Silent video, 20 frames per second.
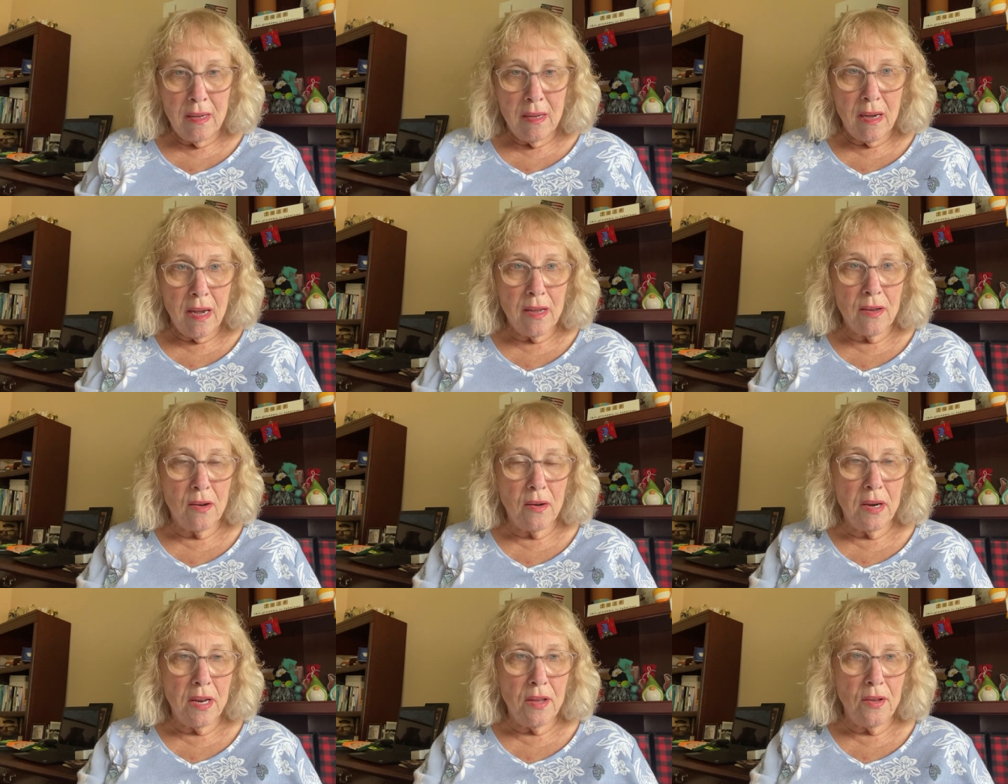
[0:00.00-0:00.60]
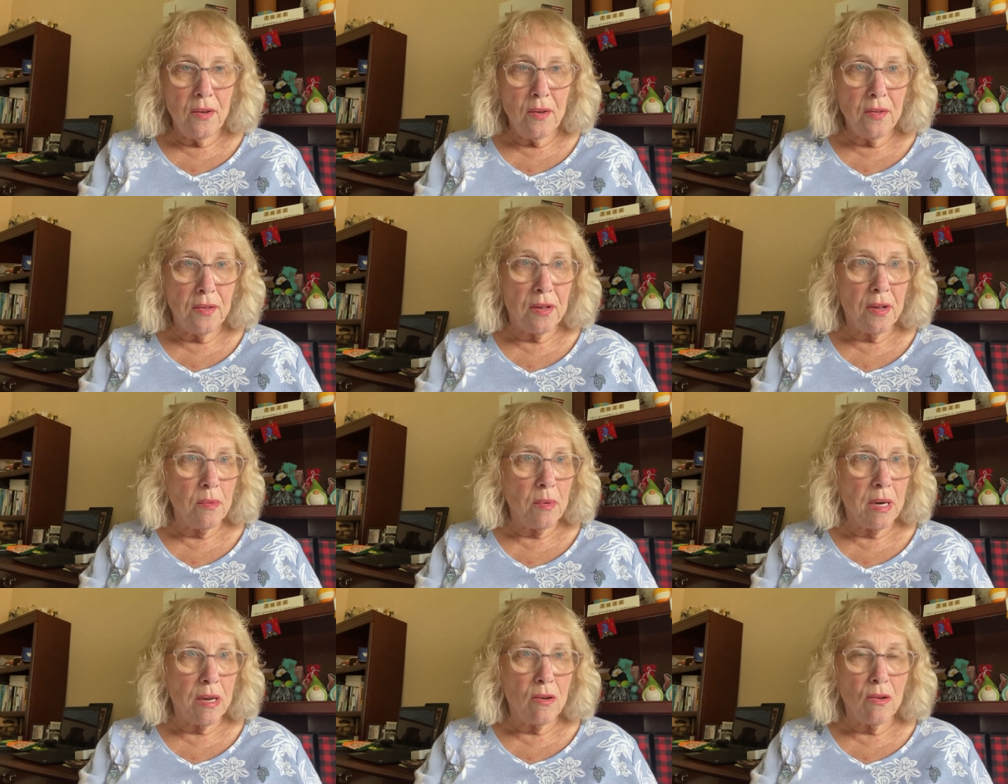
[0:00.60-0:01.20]
I go to use
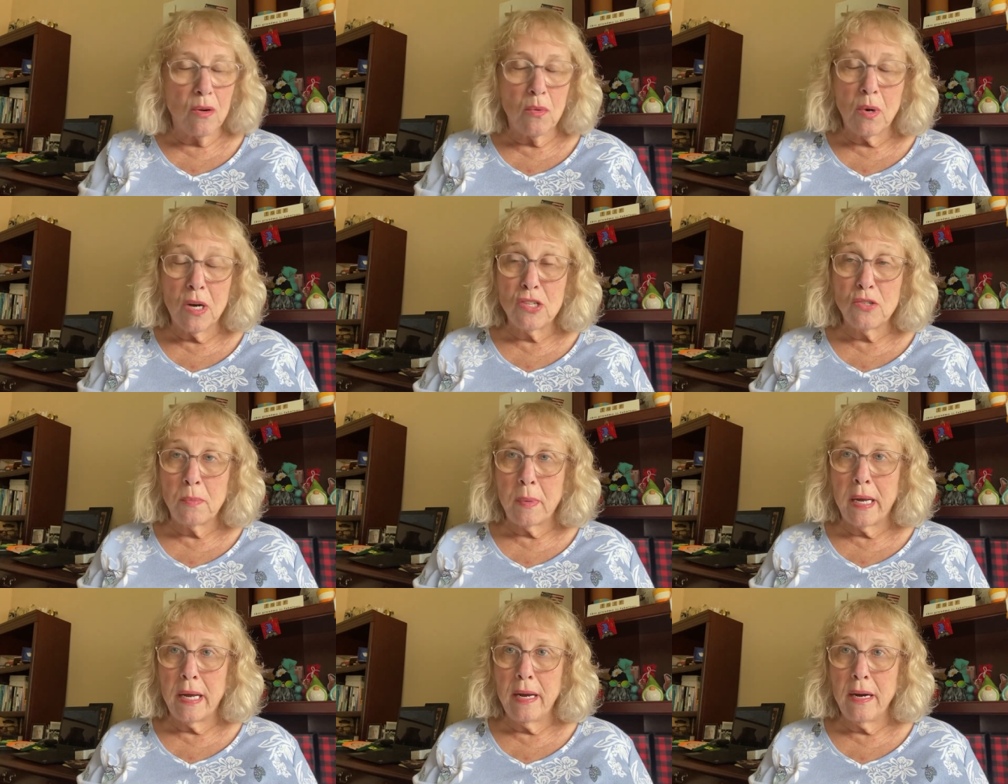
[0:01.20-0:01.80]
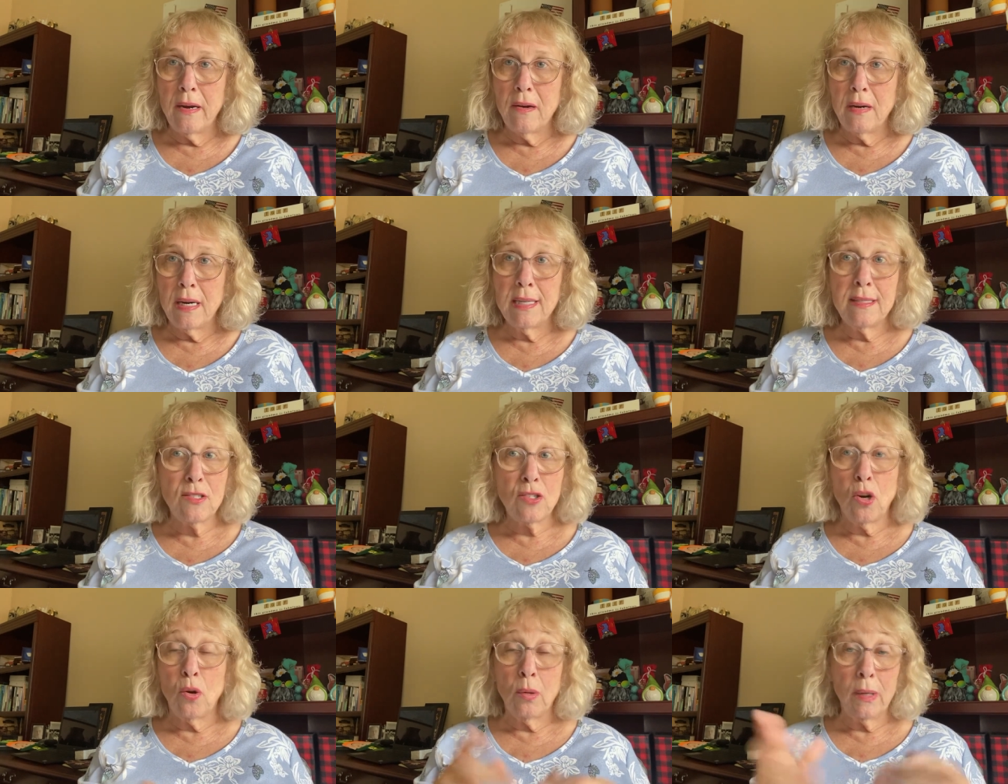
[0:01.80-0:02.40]
it when I go to wash my hair.
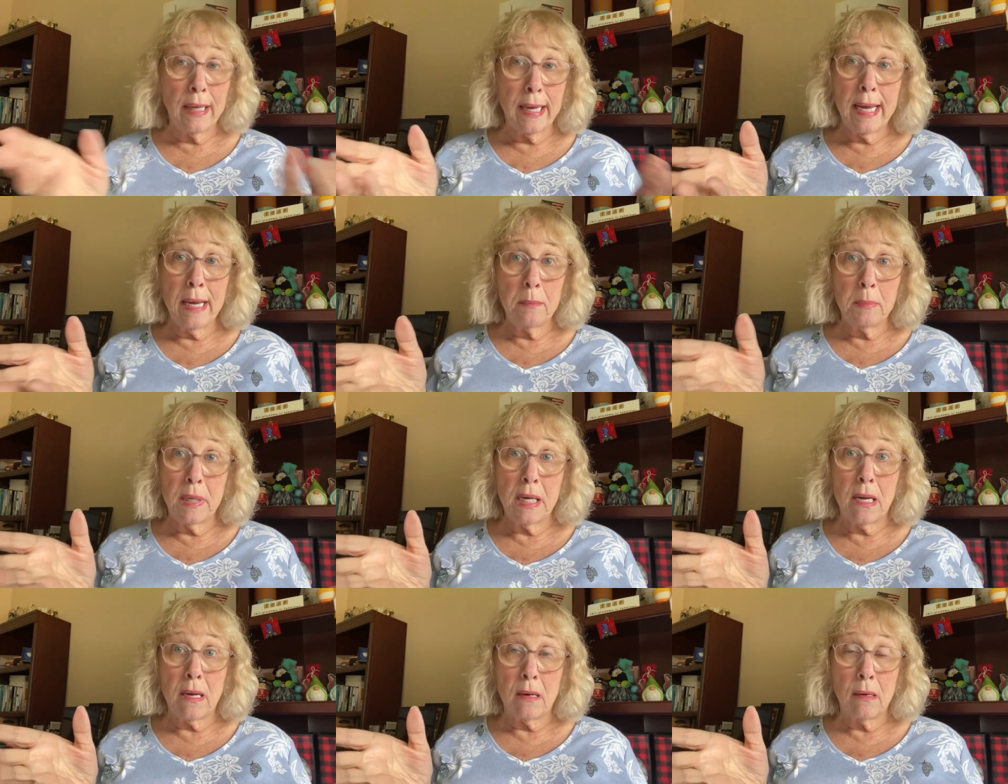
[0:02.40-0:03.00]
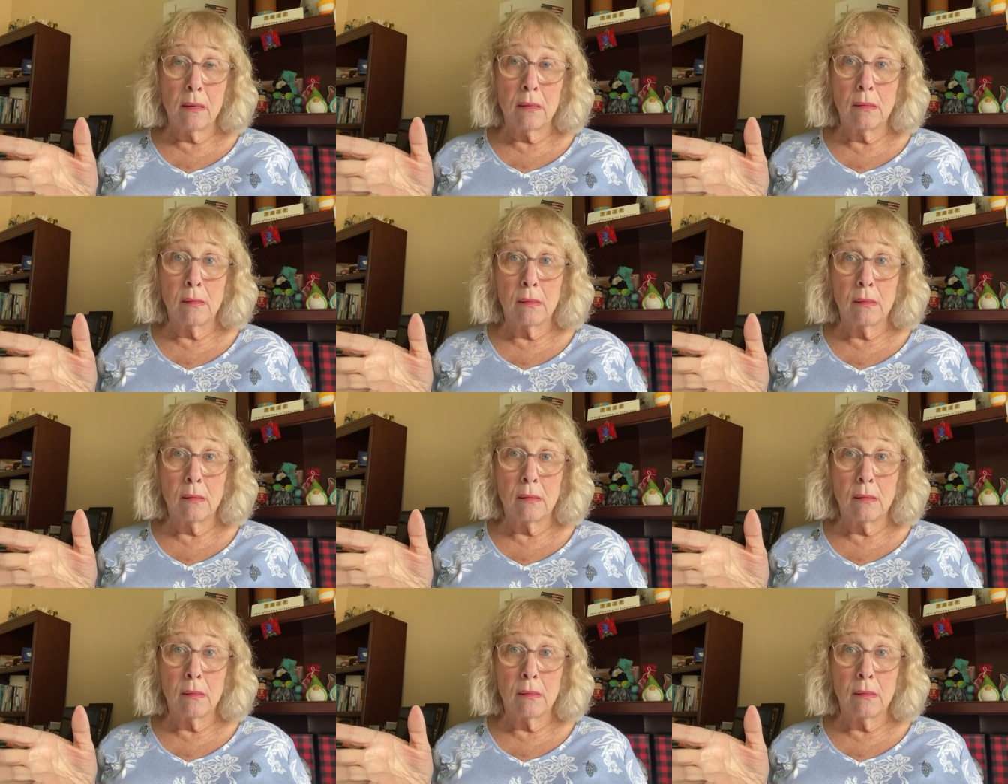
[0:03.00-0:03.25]
It's totally empty.